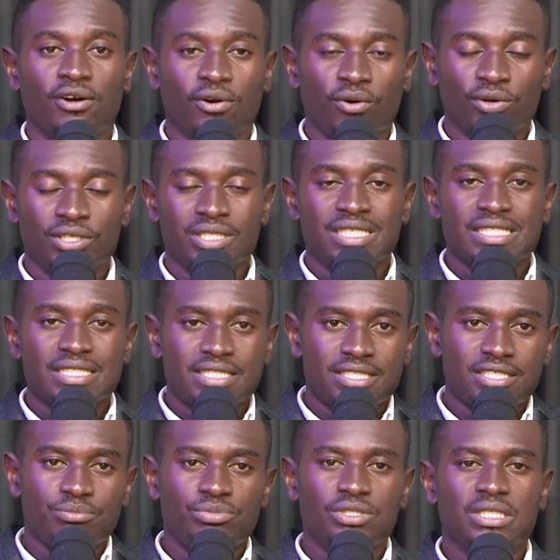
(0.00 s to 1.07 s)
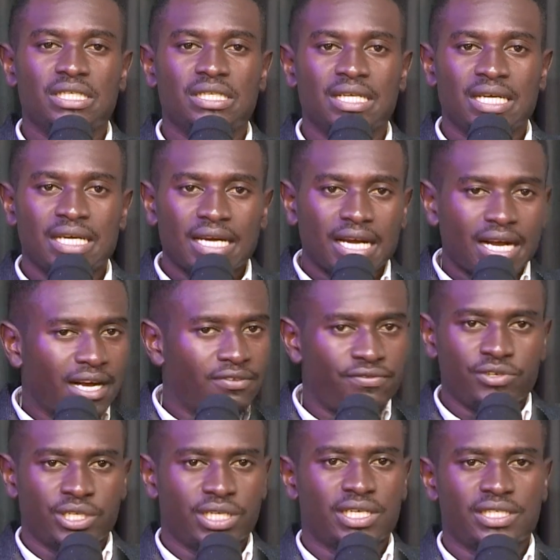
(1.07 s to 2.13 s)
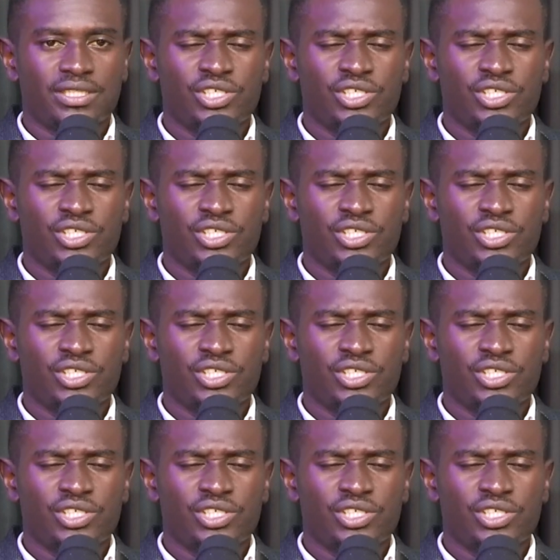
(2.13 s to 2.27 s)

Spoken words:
on TBN Africa.